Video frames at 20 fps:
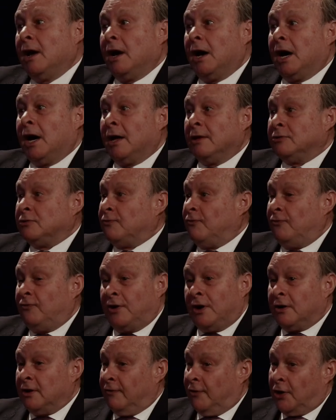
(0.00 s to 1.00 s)
has
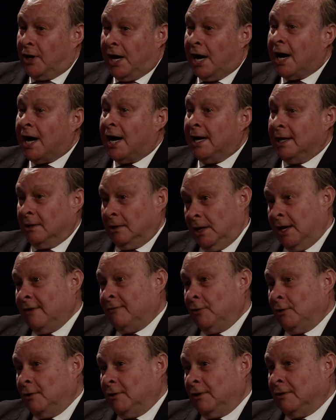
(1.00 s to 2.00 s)
very, very high
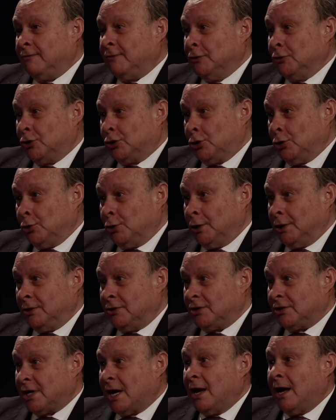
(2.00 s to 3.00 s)
level of
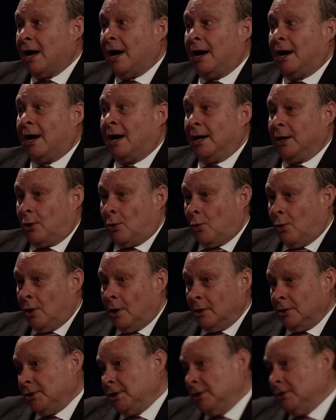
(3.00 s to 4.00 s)
insurance, right. high
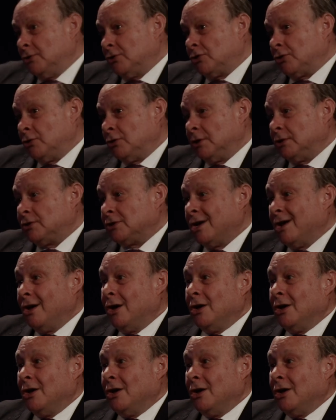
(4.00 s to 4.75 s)
quality insurance.